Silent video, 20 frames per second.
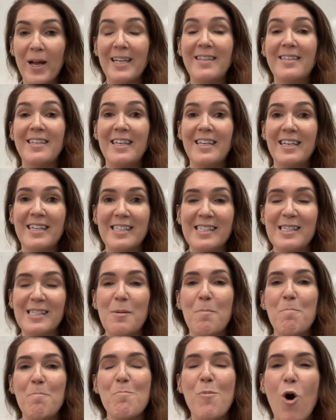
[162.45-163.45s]
It is
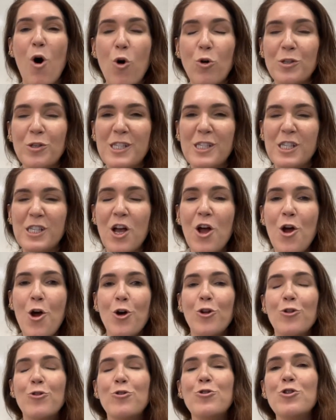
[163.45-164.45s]
the most
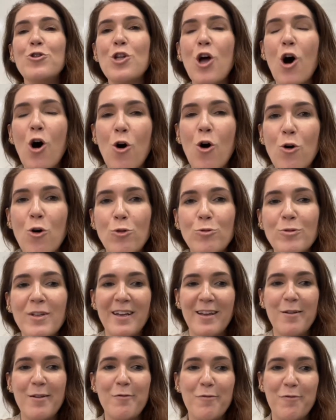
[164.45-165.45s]
non
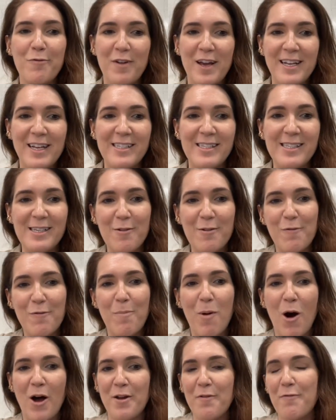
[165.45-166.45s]
invasive
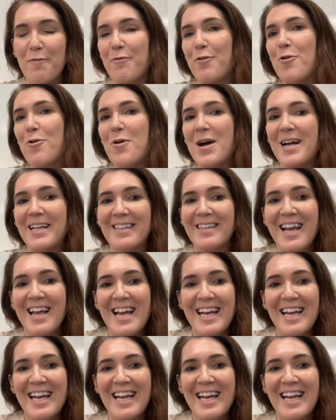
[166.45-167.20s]
body fluid.